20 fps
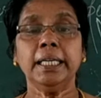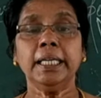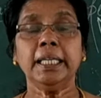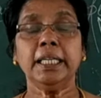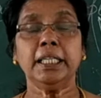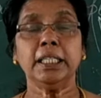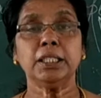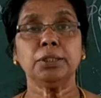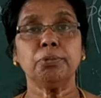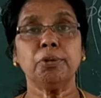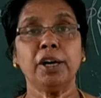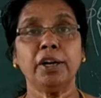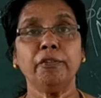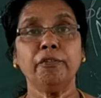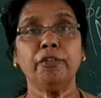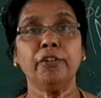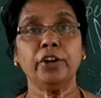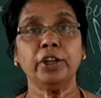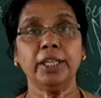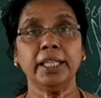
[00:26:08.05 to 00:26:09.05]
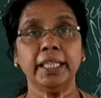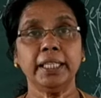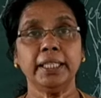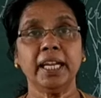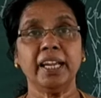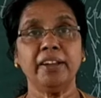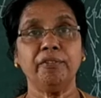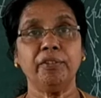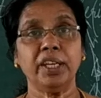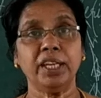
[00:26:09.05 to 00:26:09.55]
It is 140
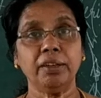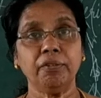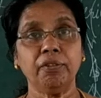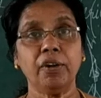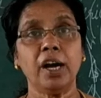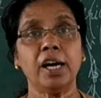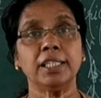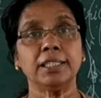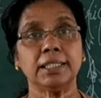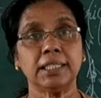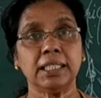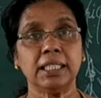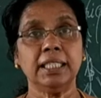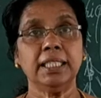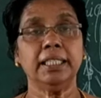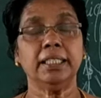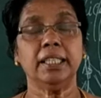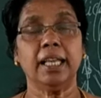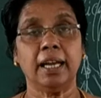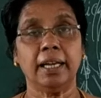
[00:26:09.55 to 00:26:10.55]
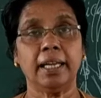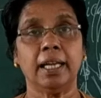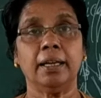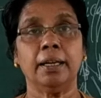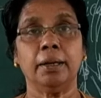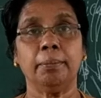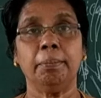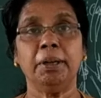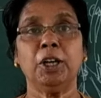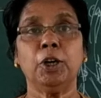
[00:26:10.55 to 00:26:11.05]
times very fastly,
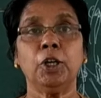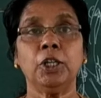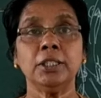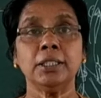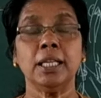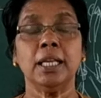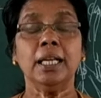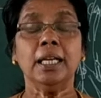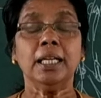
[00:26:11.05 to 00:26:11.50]
that because